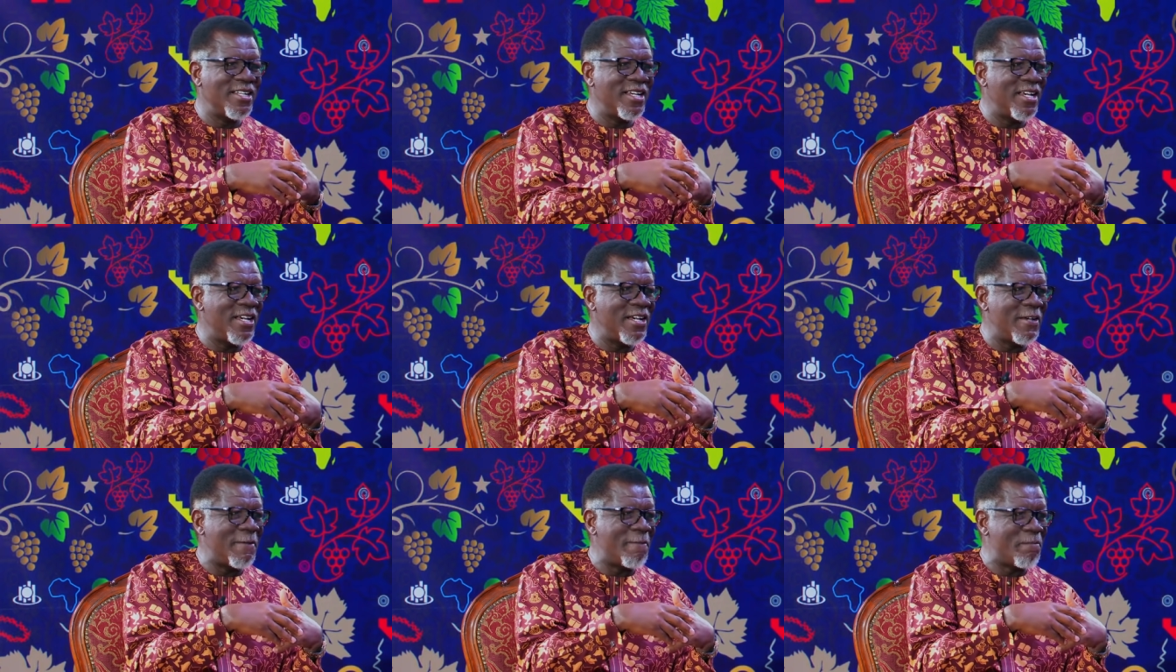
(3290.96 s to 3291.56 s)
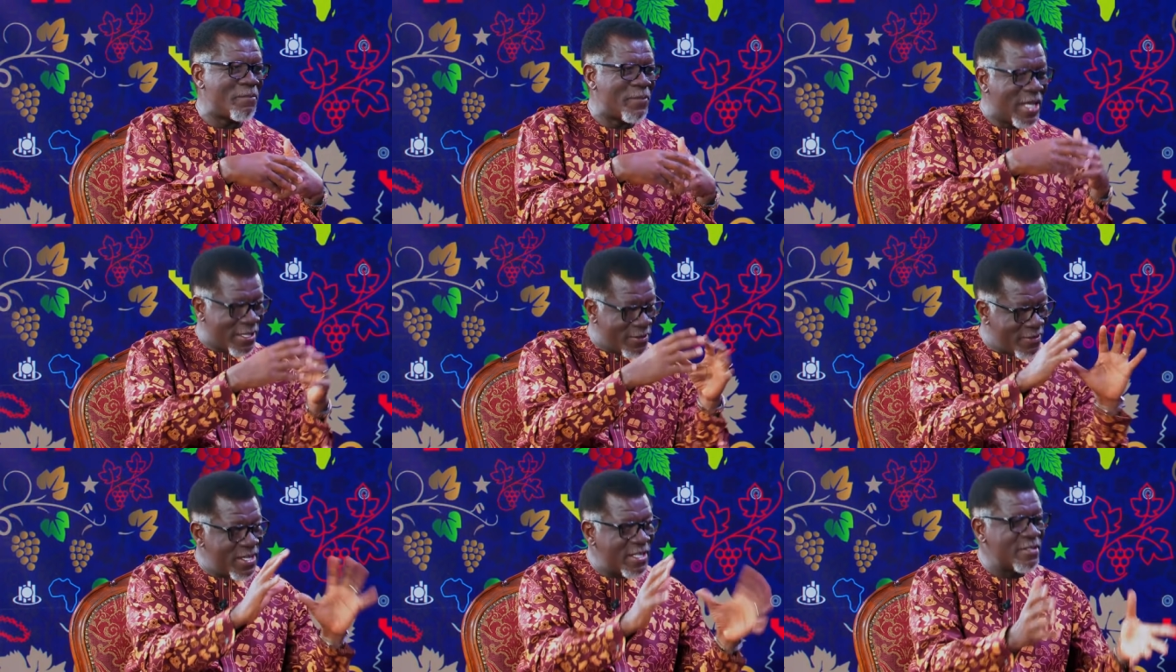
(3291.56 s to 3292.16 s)
And
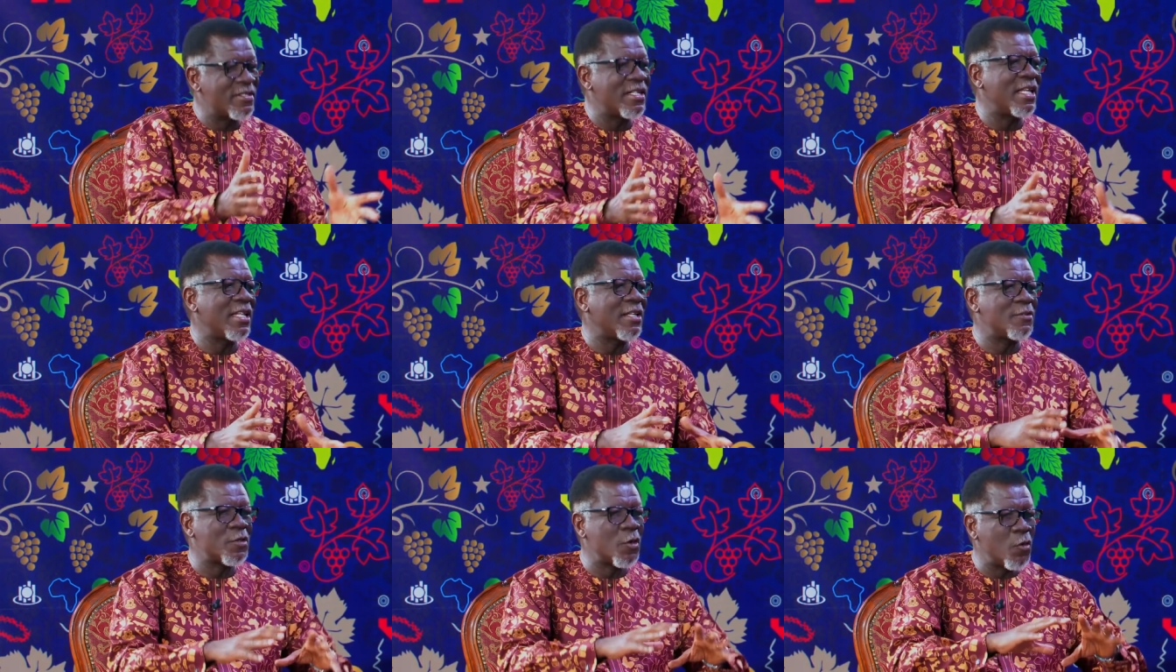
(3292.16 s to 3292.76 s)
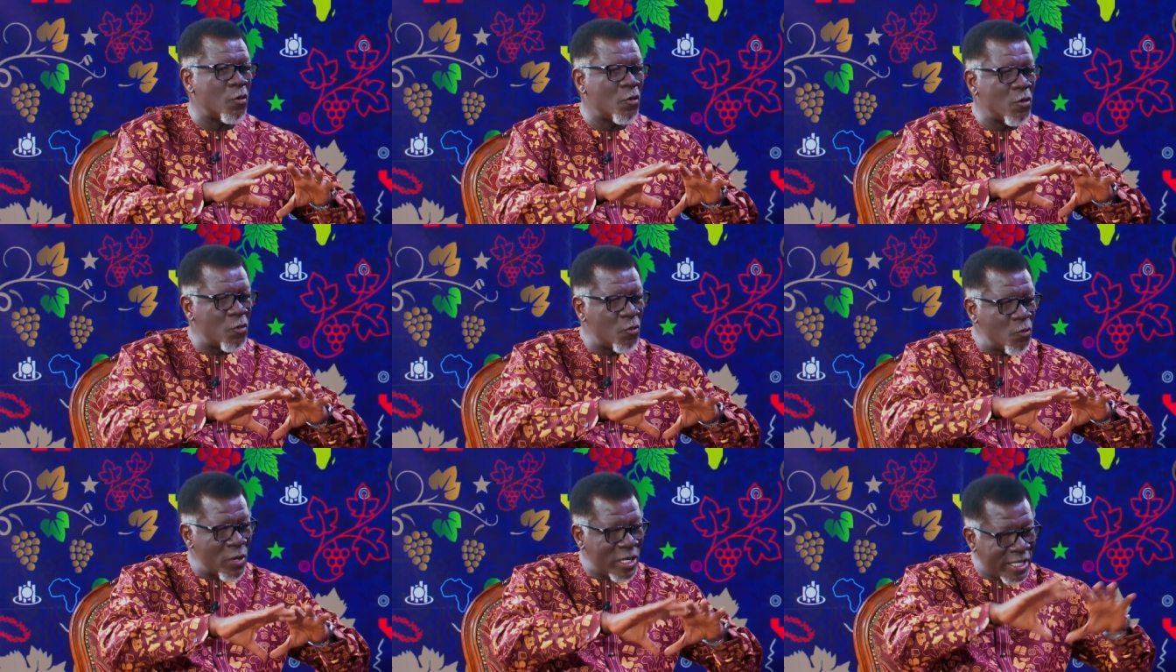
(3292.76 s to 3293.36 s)
things like that. So
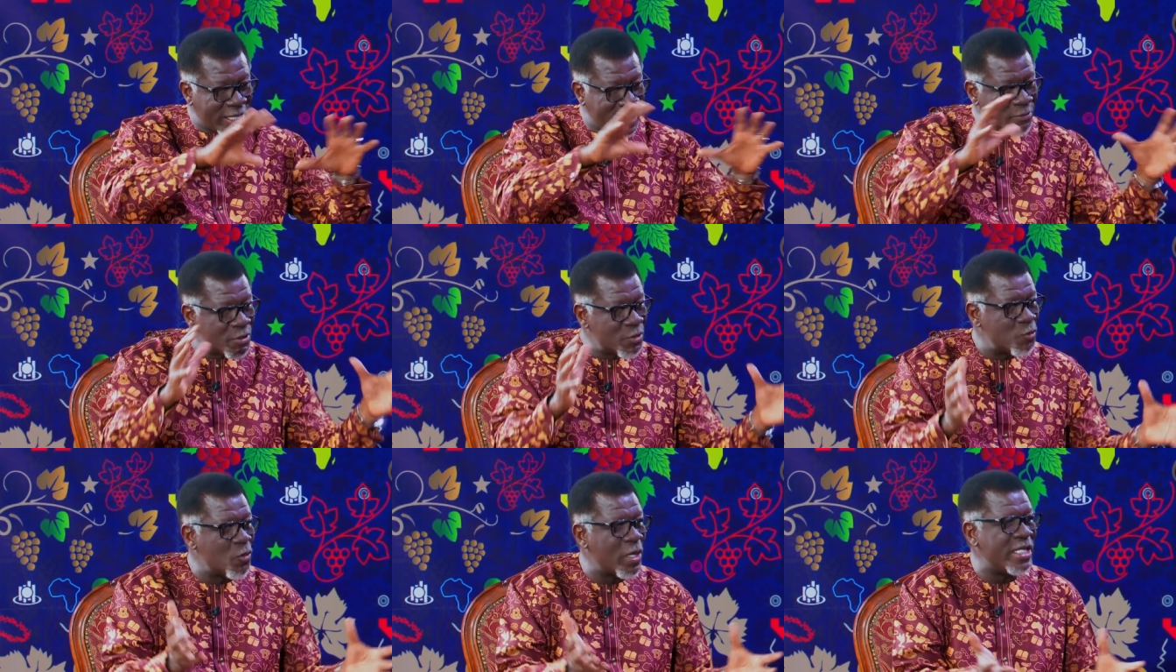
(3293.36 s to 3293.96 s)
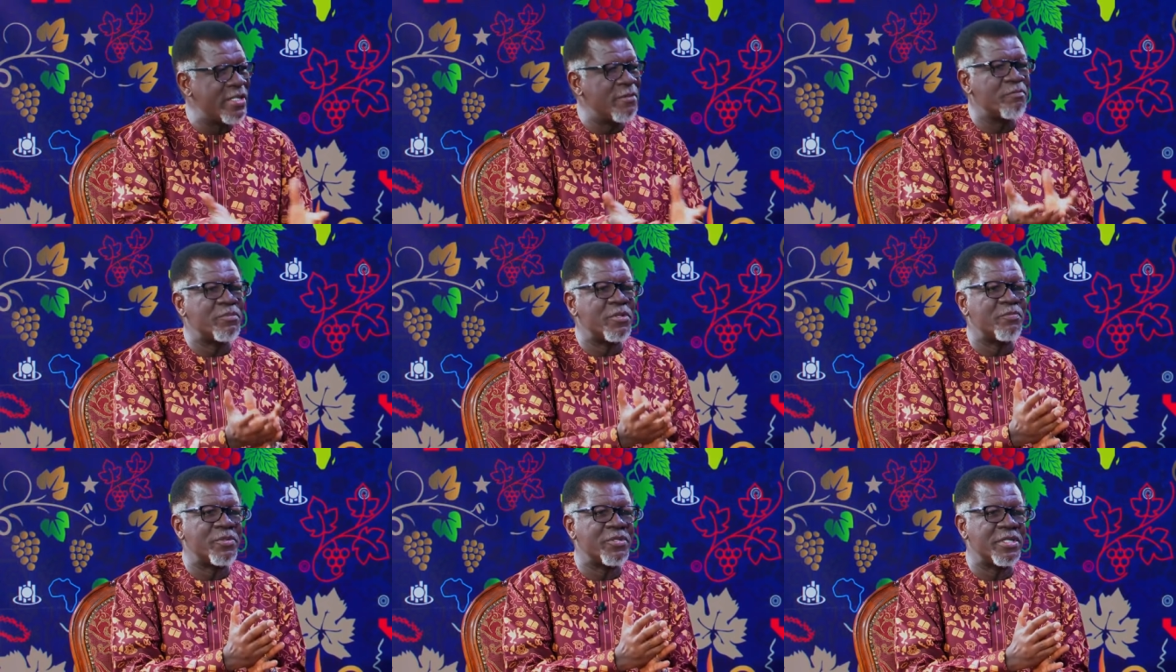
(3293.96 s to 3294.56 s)
when it comes to wedding
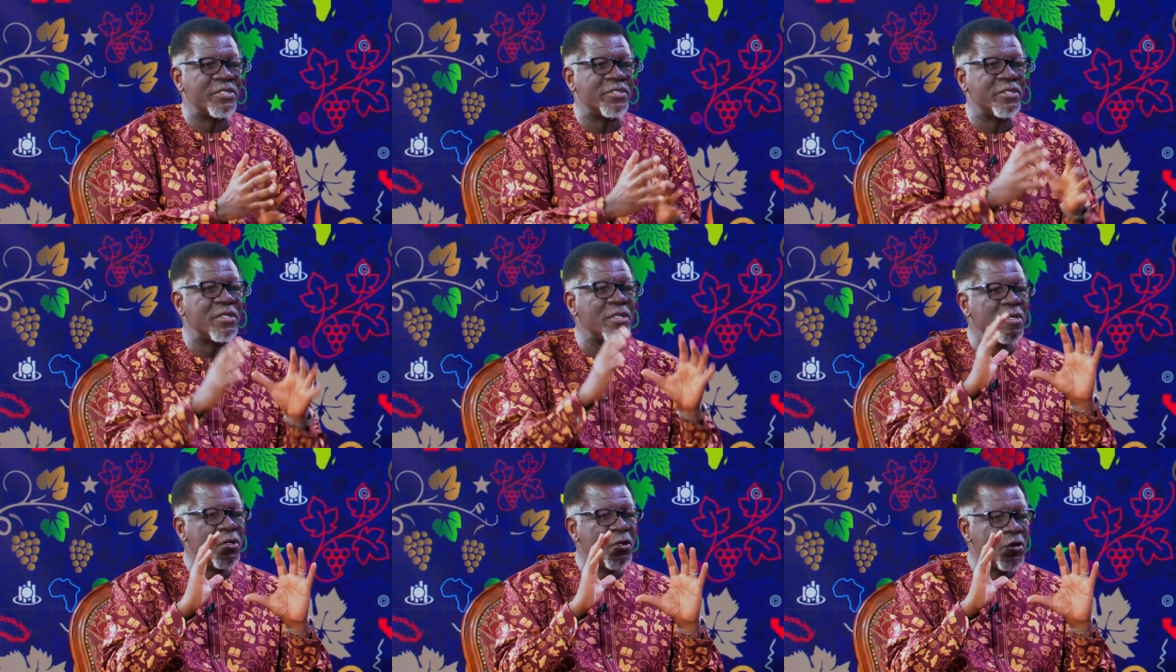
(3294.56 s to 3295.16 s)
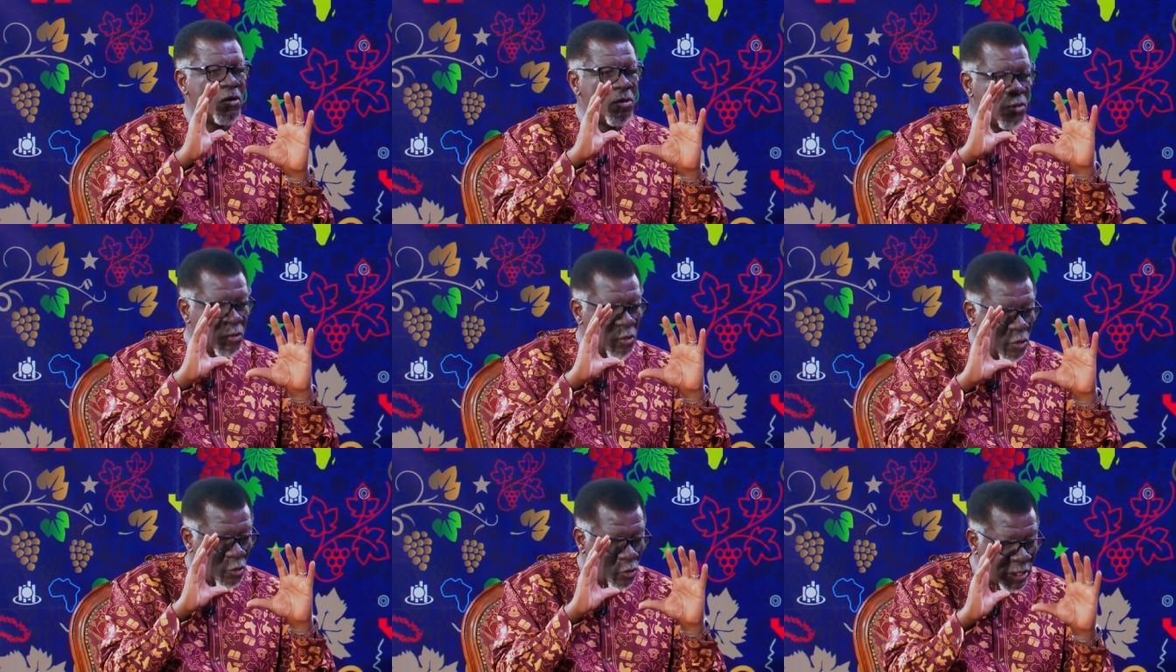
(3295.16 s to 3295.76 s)
preparation,
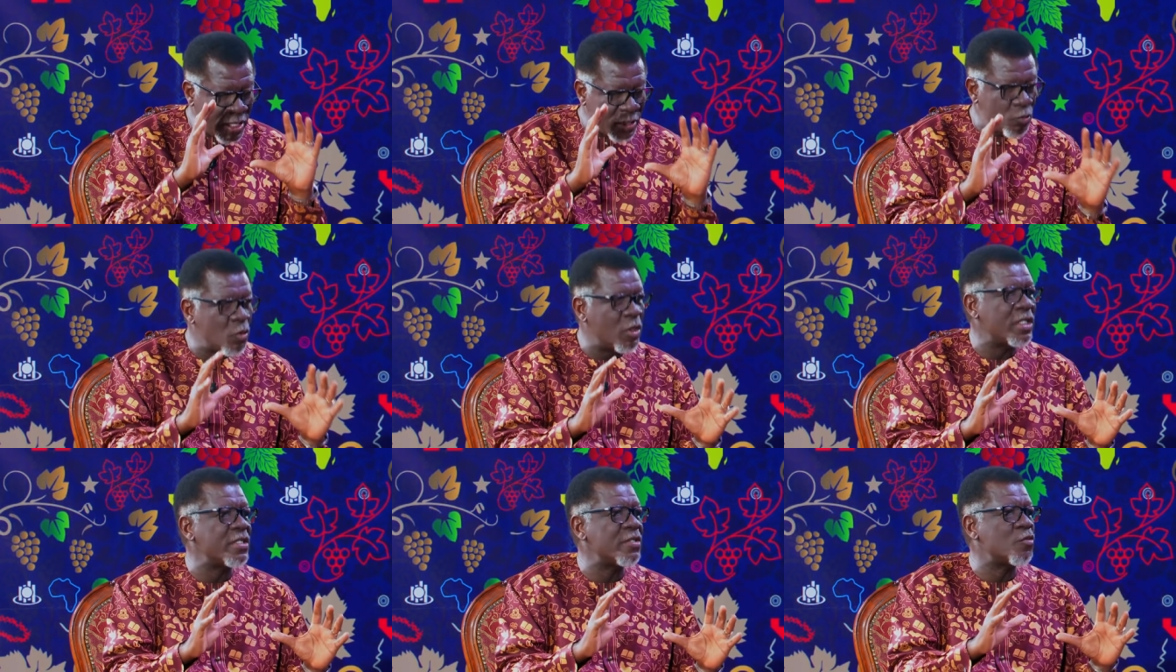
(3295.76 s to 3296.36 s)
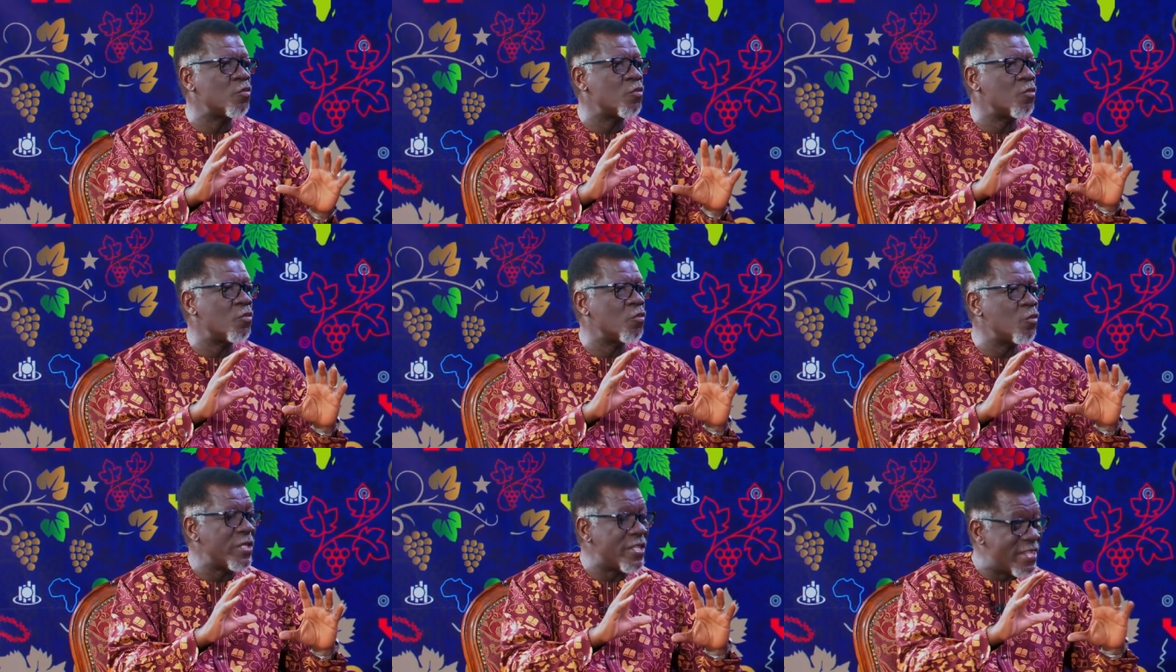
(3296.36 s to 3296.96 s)
look at what is
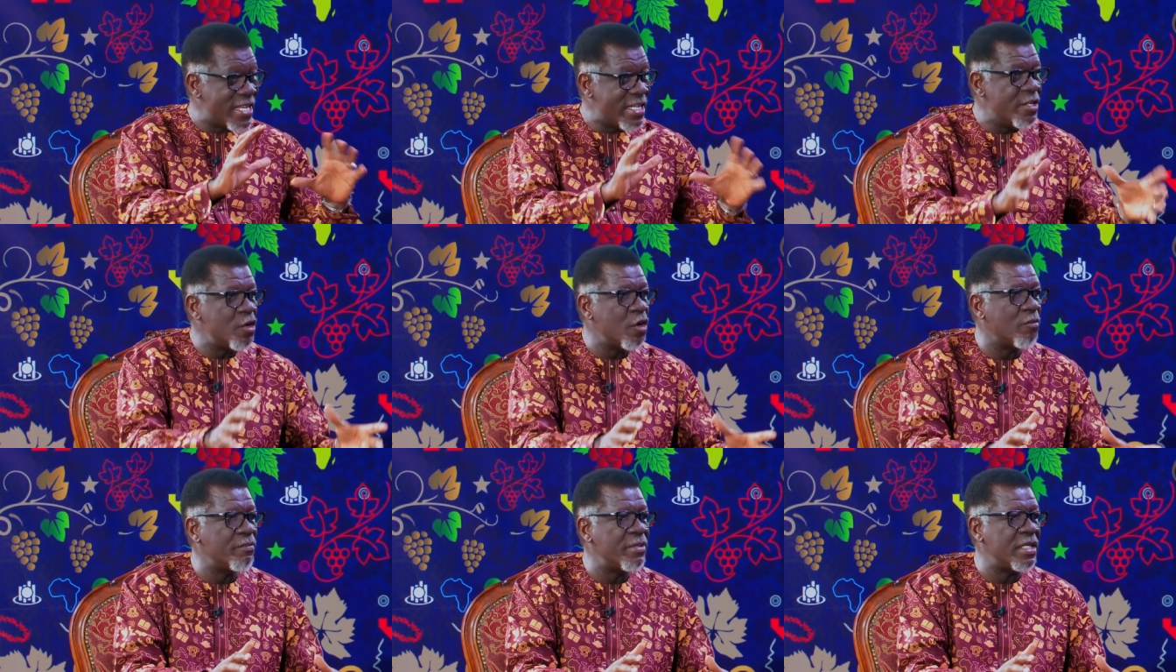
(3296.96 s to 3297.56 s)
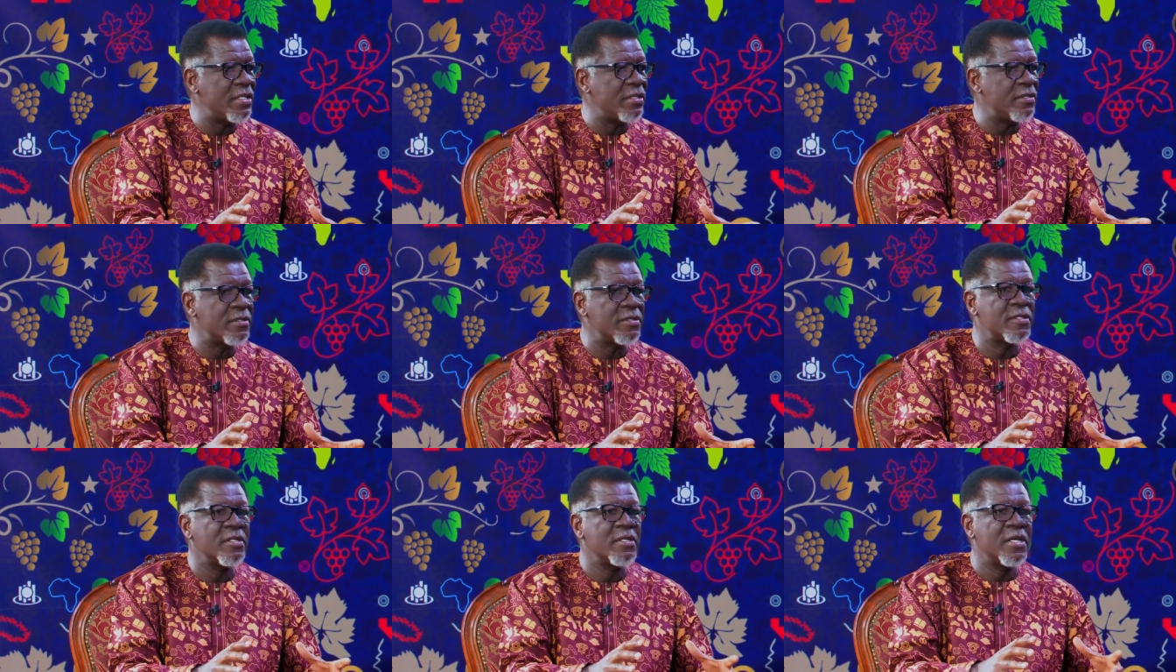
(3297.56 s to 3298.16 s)
within your
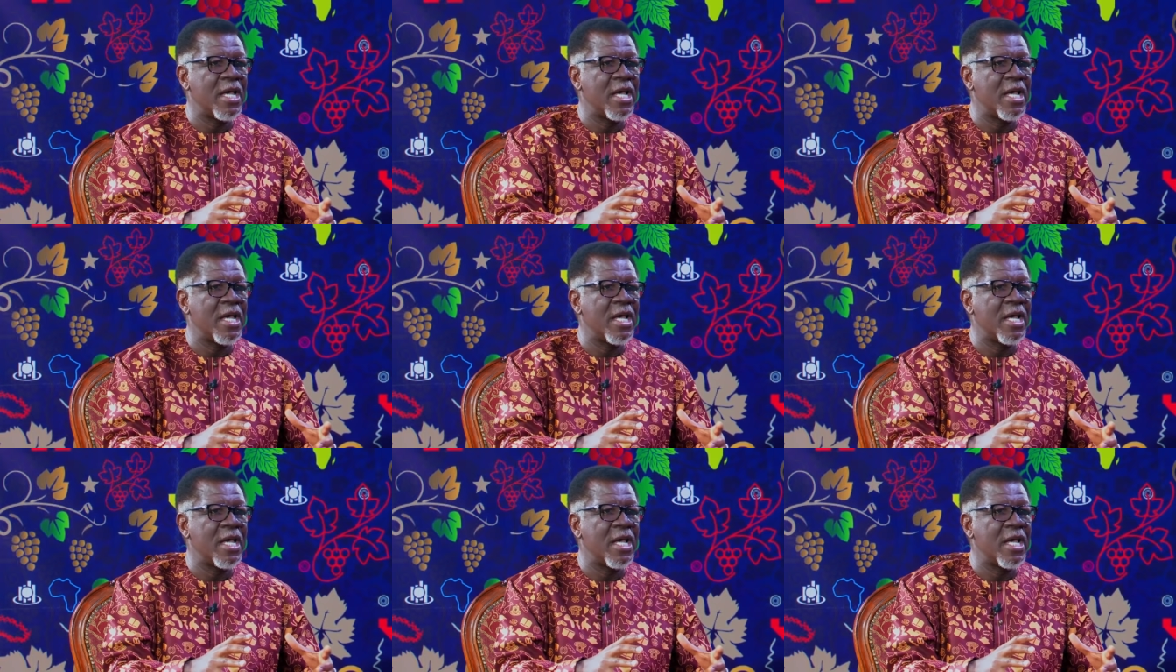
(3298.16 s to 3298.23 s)
means,